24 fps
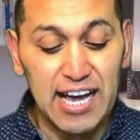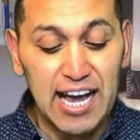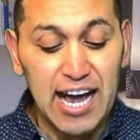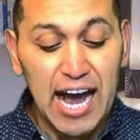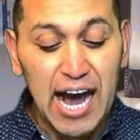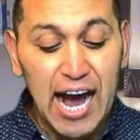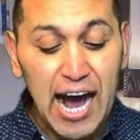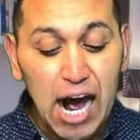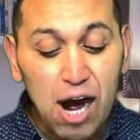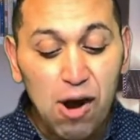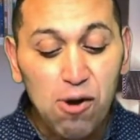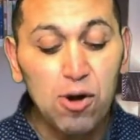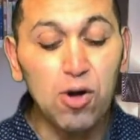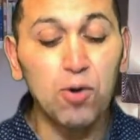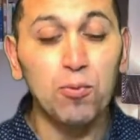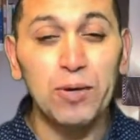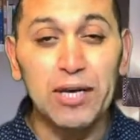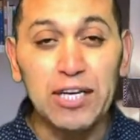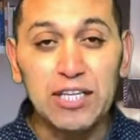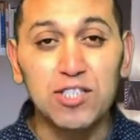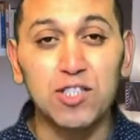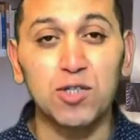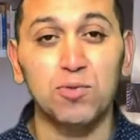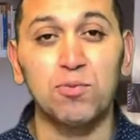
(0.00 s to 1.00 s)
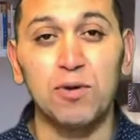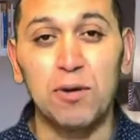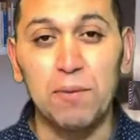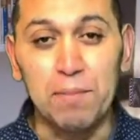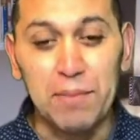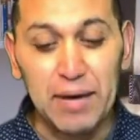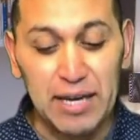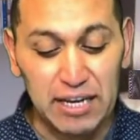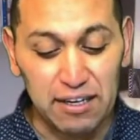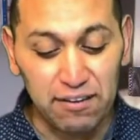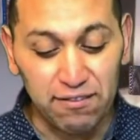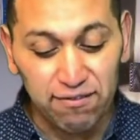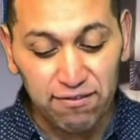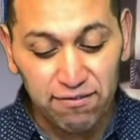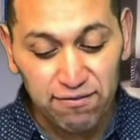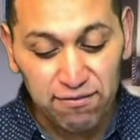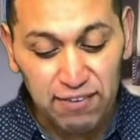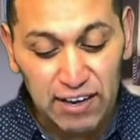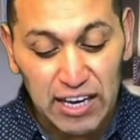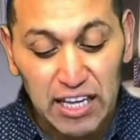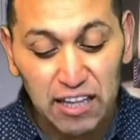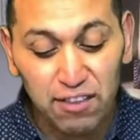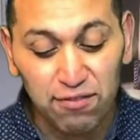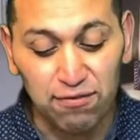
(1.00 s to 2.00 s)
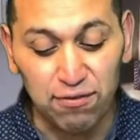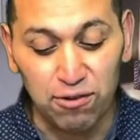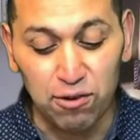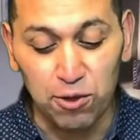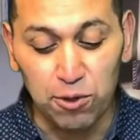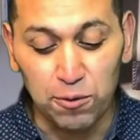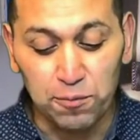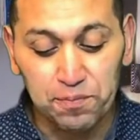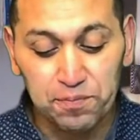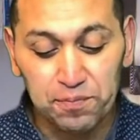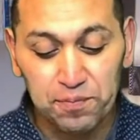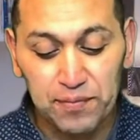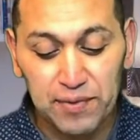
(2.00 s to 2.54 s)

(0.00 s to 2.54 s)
how are we to remain faithful